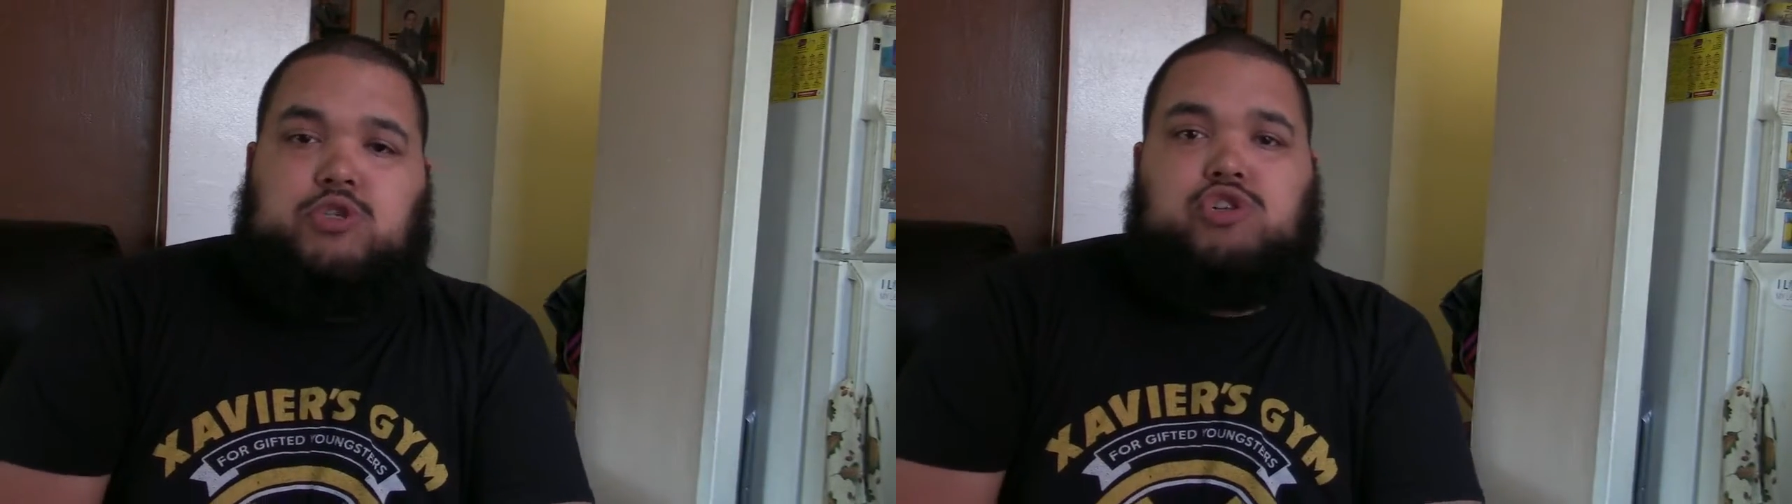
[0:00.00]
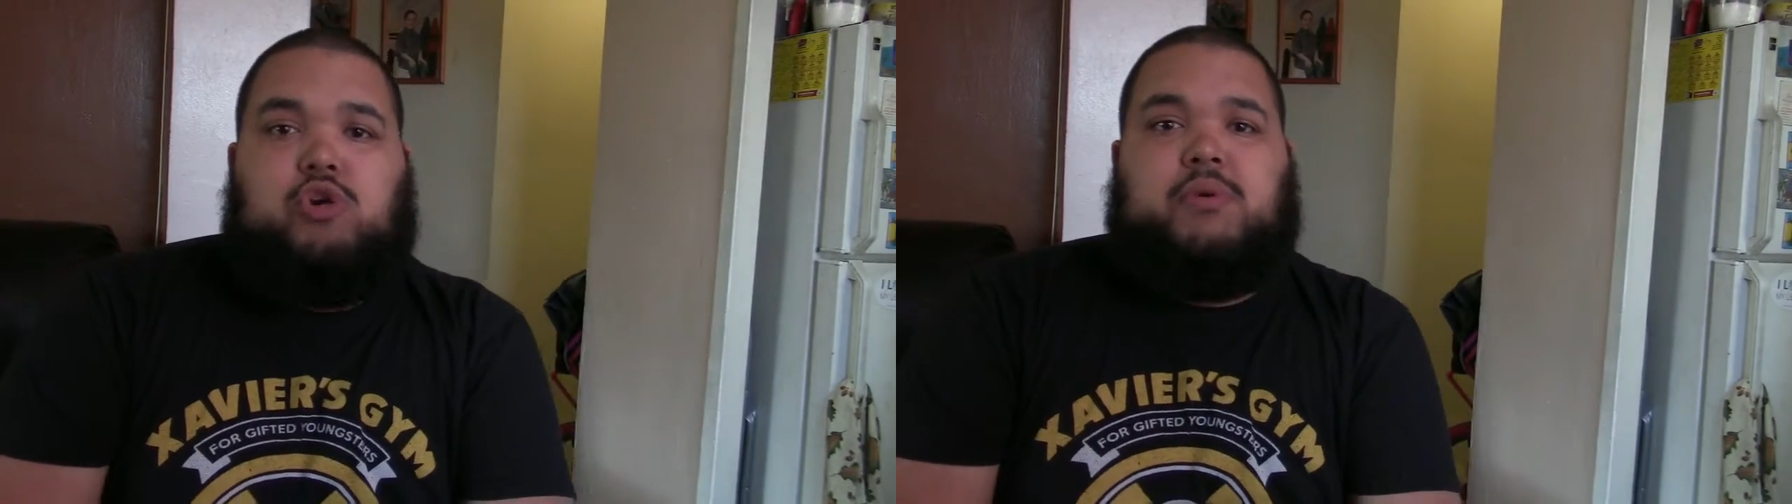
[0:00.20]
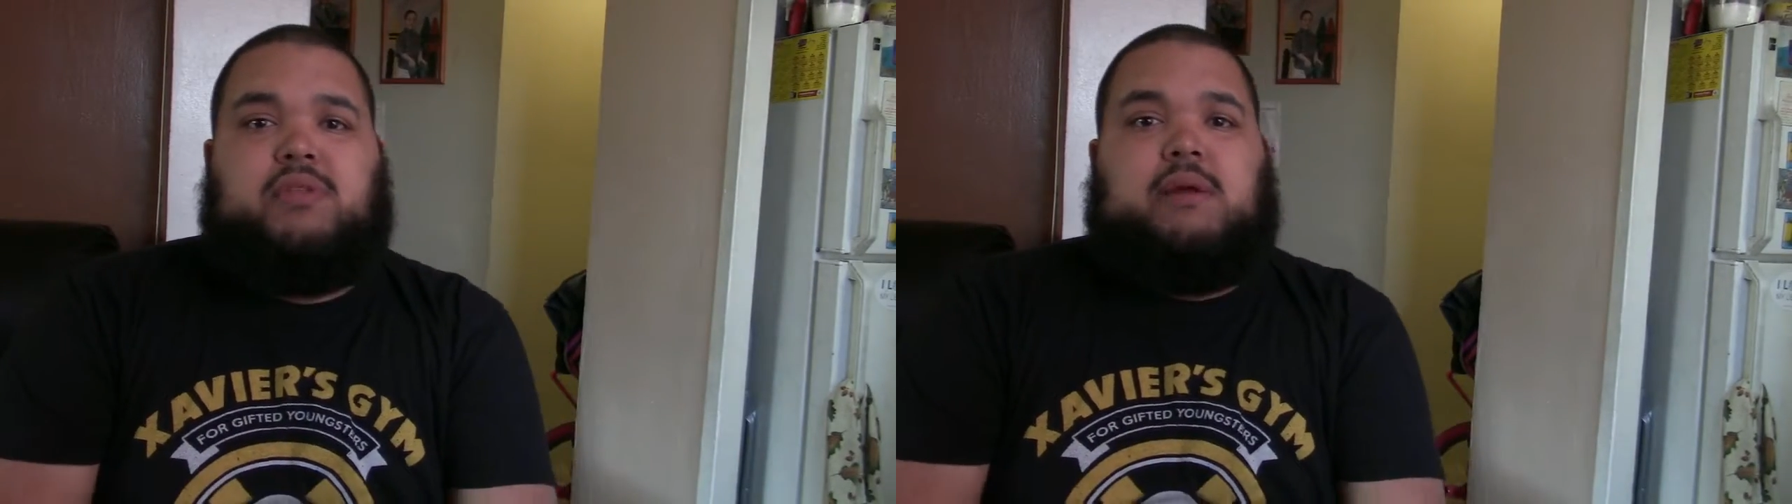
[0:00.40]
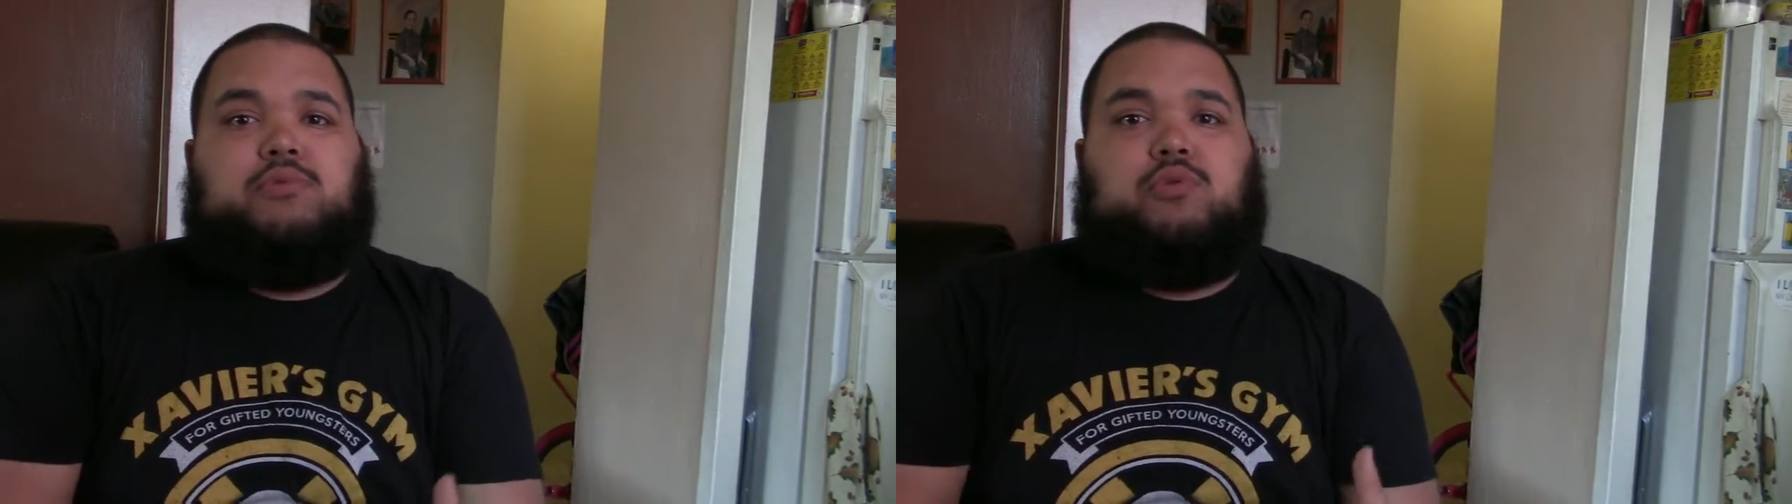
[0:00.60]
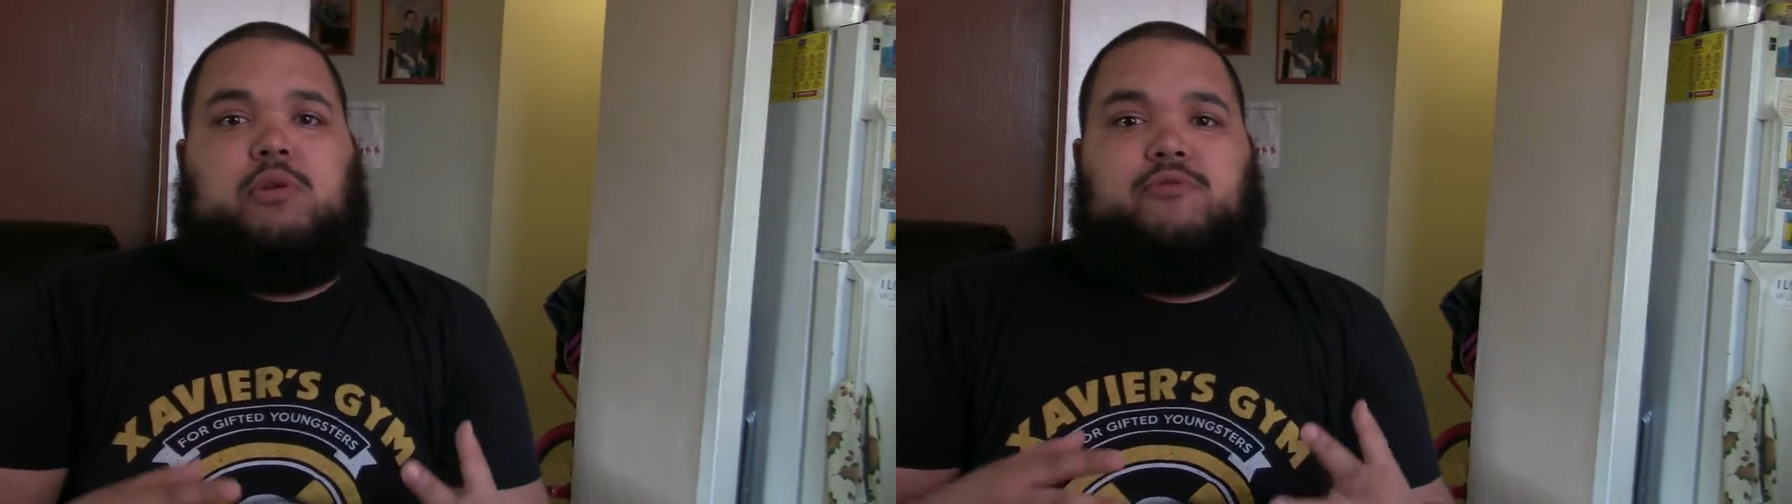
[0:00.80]
show me that I'm
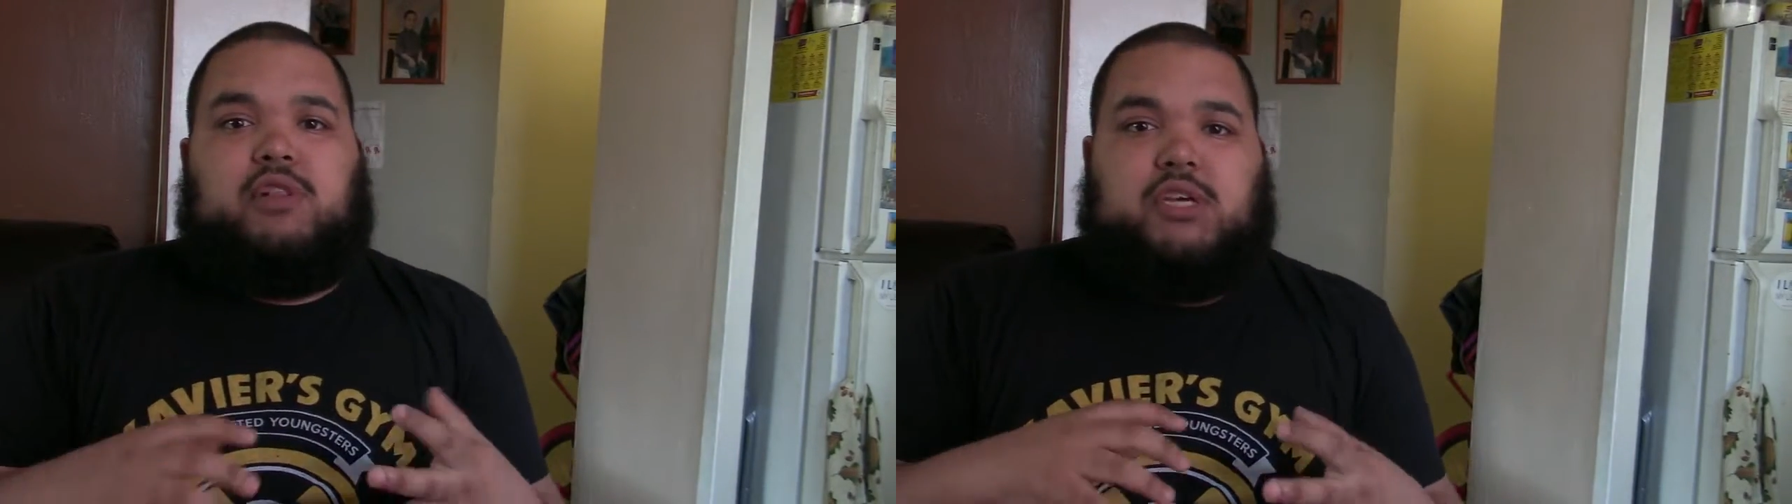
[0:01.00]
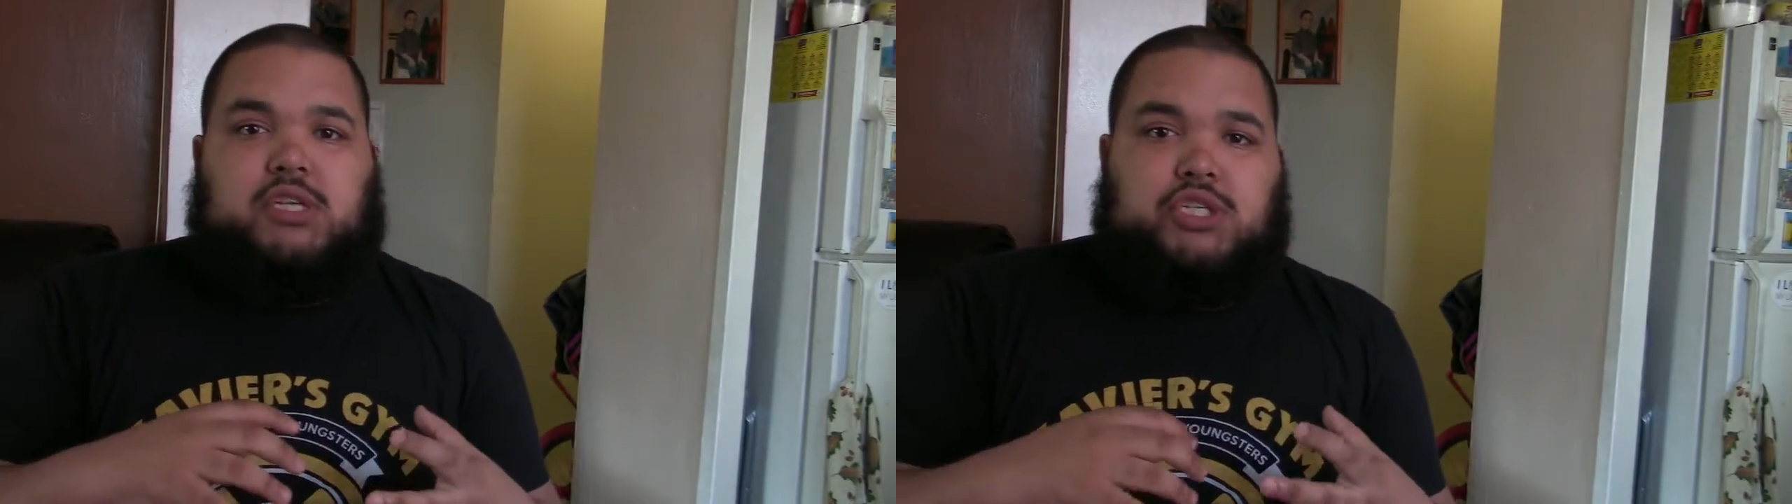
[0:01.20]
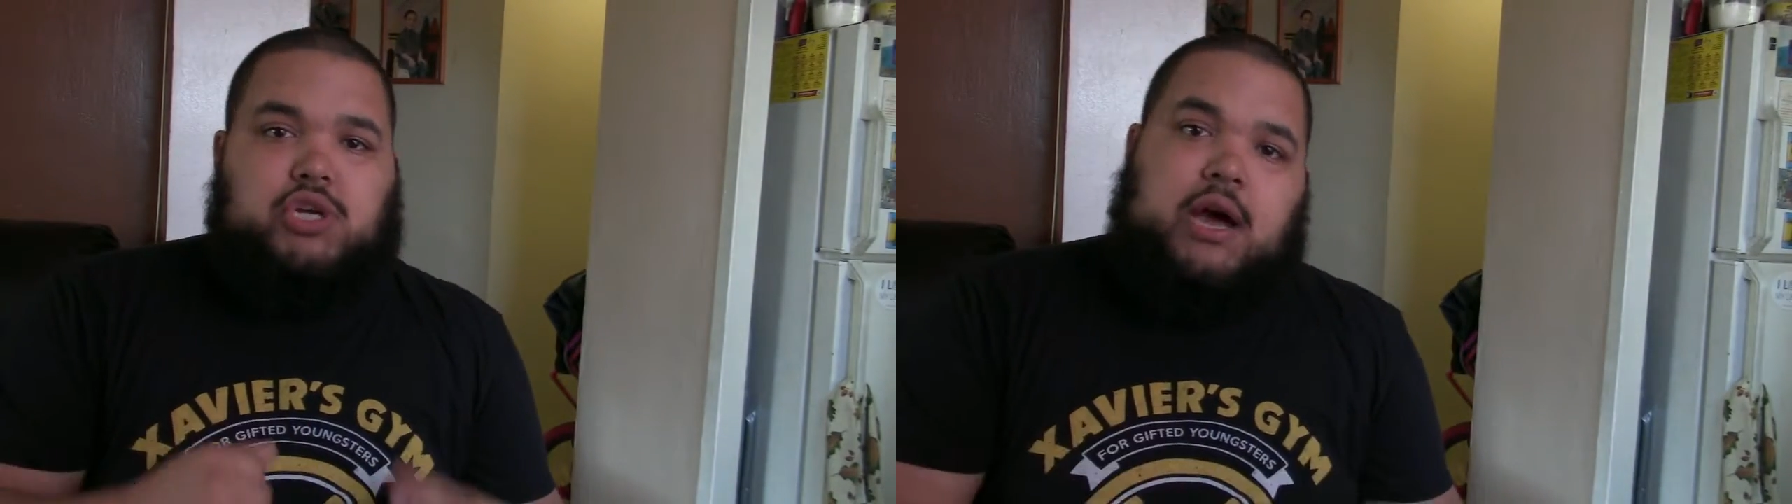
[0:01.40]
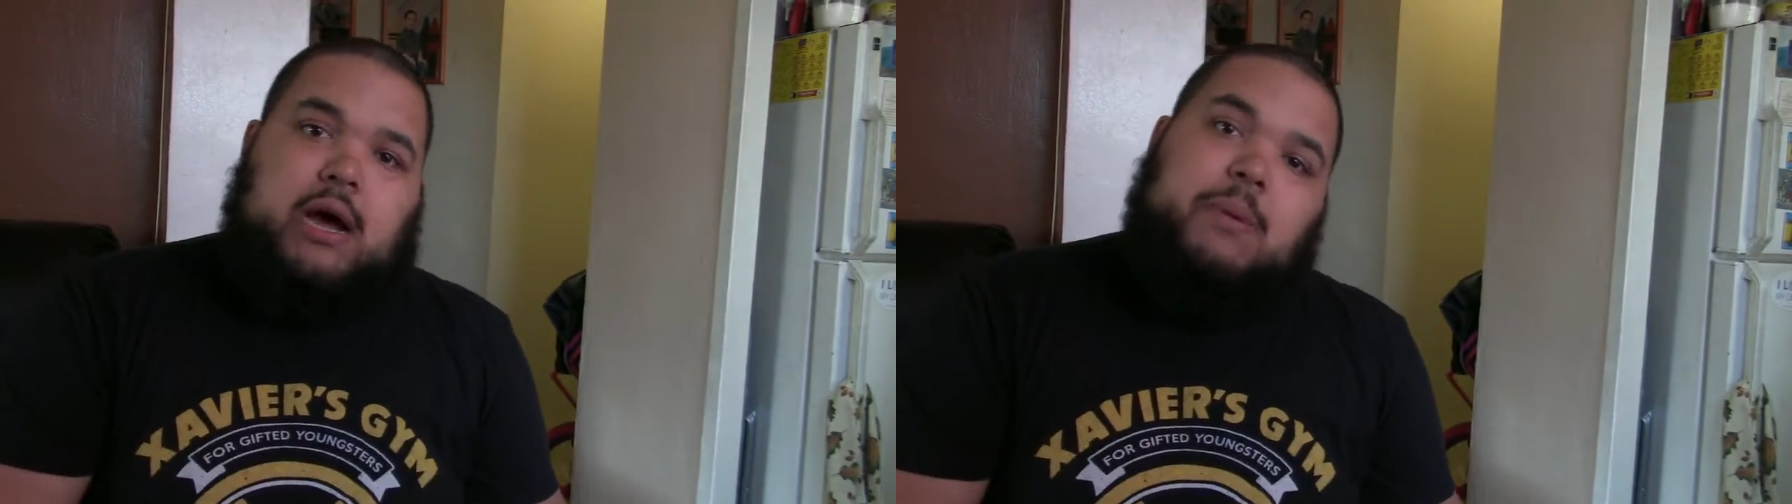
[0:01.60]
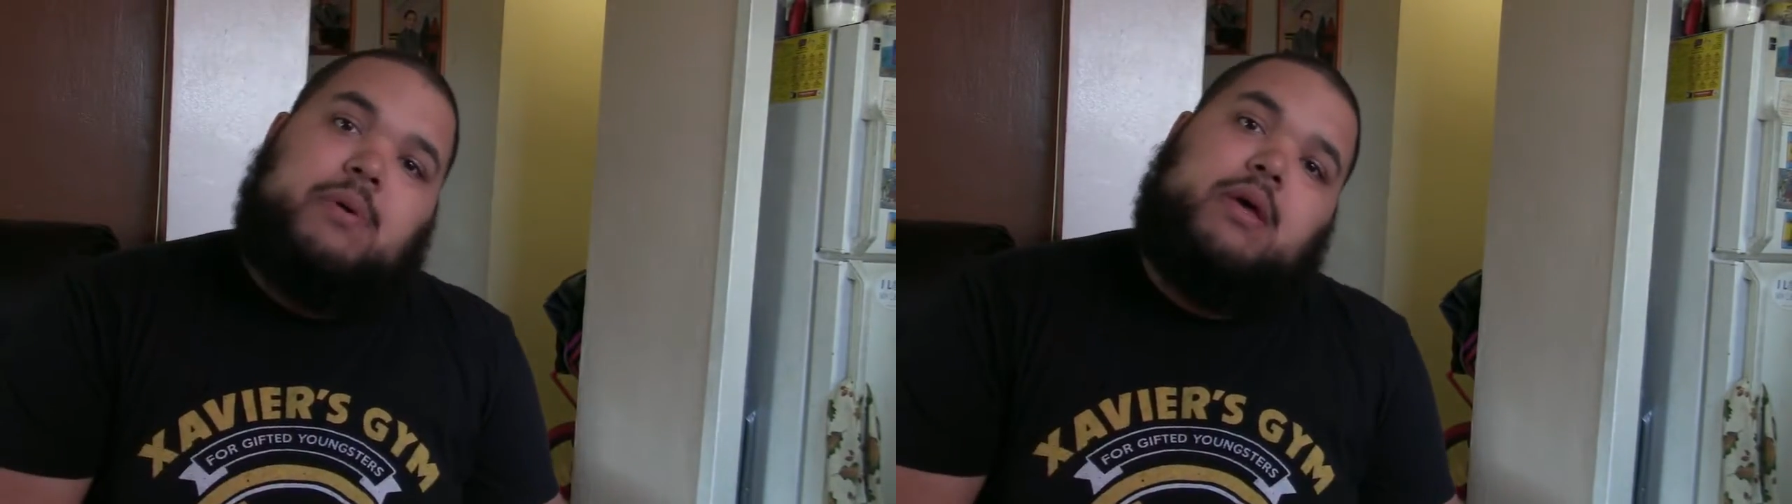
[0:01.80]
doing a really good
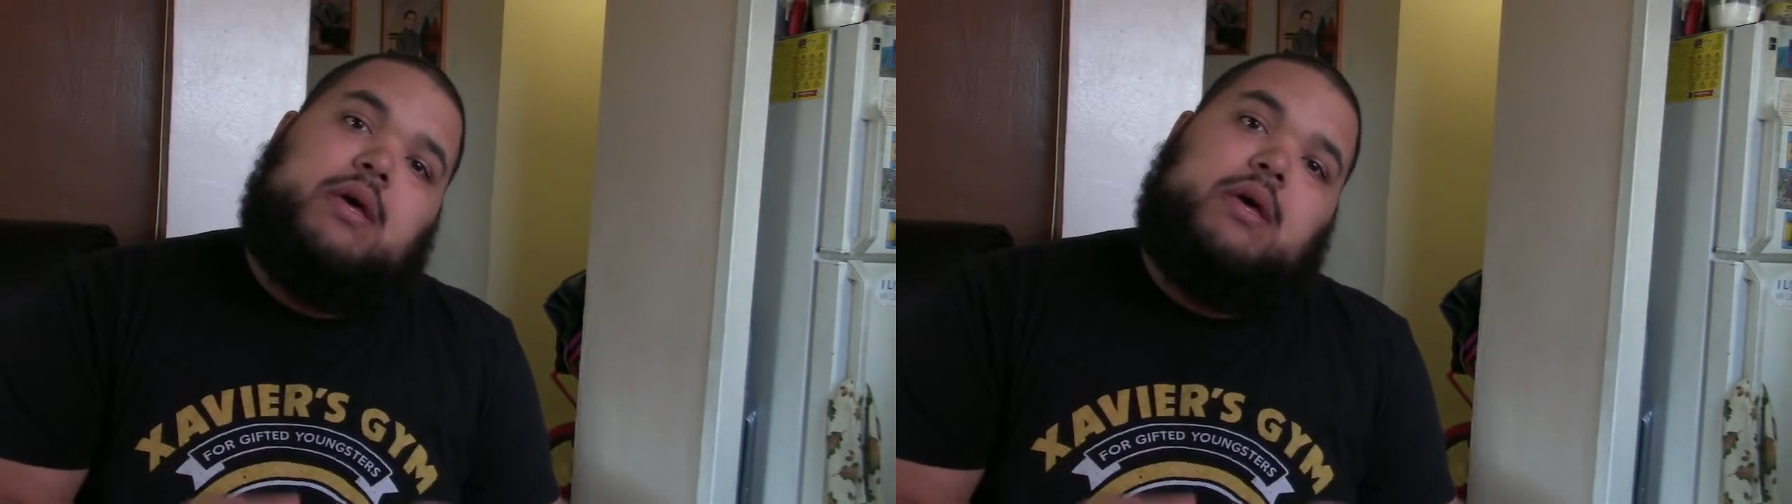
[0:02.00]
job.